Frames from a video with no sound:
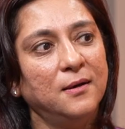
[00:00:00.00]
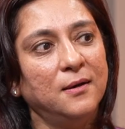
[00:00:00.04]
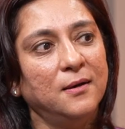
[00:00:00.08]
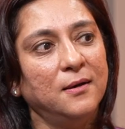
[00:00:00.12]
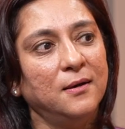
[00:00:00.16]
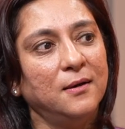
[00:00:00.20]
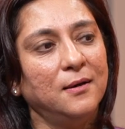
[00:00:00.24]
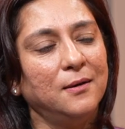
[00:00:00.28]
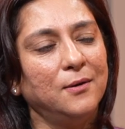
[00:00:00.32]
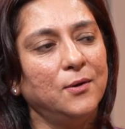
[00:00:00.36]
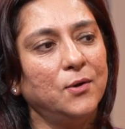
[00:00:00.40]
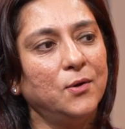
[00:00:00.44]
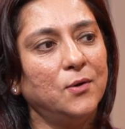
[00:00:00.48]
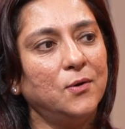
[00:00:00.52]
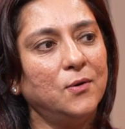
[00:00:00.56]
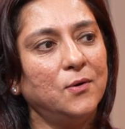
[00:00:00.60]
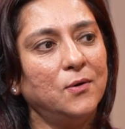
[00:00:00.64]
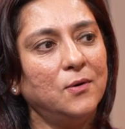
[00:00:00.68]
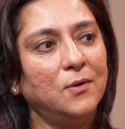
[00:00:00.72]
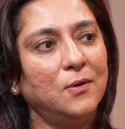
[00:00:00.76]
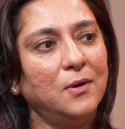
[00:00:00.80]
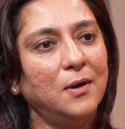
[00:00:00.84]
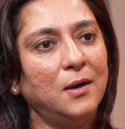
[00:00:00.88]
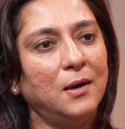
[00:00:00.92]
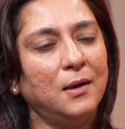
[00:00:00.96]

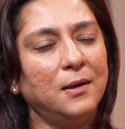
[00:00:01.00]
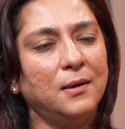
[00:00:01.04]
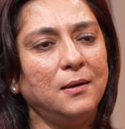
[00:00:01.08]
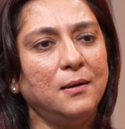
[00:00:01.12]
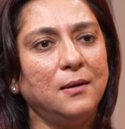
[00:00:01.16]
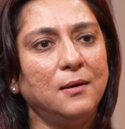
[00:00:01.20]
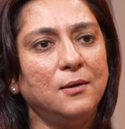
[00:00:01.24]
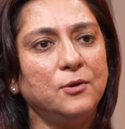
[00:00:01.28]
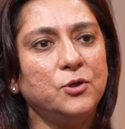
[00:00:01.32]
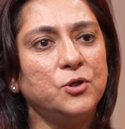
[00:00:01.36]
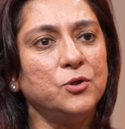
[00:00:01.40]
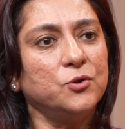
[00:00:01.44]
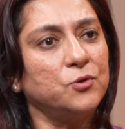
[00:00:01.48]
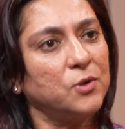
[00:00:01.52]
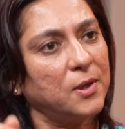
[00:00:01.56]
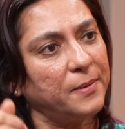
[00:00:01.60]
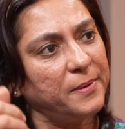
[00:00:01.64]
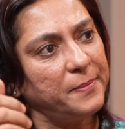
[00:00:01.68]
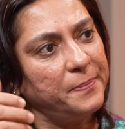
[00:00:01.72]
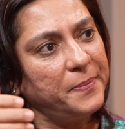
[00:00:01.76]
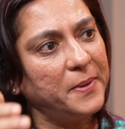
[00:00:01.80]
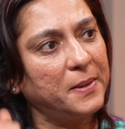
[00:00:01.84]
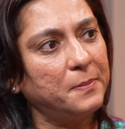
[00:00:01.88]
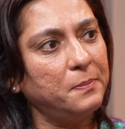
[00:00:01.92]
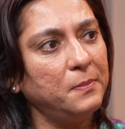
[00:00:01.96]
And she used to come
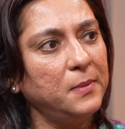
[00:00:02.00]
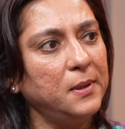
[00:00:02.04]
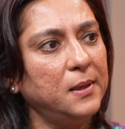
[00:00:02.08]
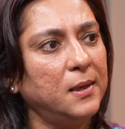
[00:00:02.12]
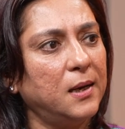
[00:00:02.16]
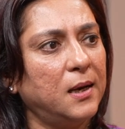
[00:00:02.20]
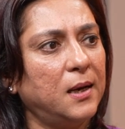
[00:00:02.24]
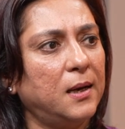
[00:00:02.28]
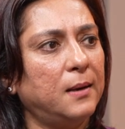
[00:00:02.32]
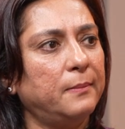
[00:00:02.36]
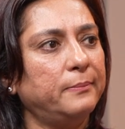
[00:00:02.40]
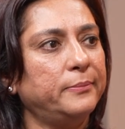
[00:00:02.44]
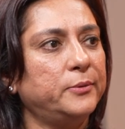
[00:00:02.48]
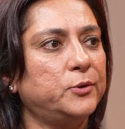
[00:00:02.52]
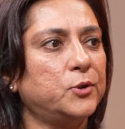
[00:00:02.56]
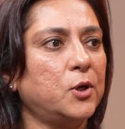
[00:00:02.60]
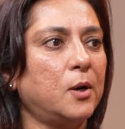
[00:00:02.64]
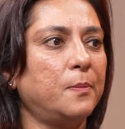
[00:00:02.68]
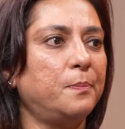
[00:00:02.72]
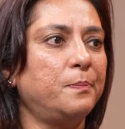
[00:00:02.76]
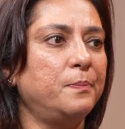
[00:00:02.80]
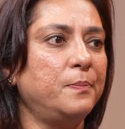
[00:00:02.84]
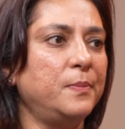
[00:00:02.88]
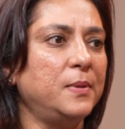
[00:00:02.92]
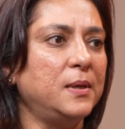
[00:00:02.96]
and pick me up,
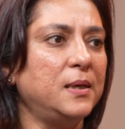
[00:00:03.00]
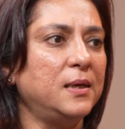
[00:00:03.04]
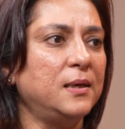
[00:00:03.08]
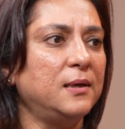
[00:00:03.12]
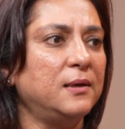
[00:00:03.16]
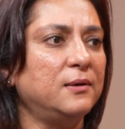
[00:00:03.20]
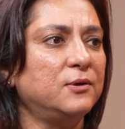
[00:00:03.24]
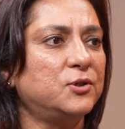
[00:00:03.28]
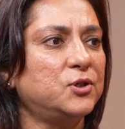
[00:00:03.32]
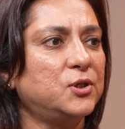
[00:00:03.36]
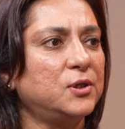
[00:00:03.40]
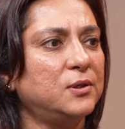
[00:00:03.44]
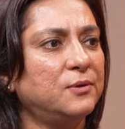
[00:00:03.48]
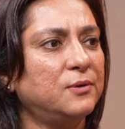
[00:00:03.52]
drop me.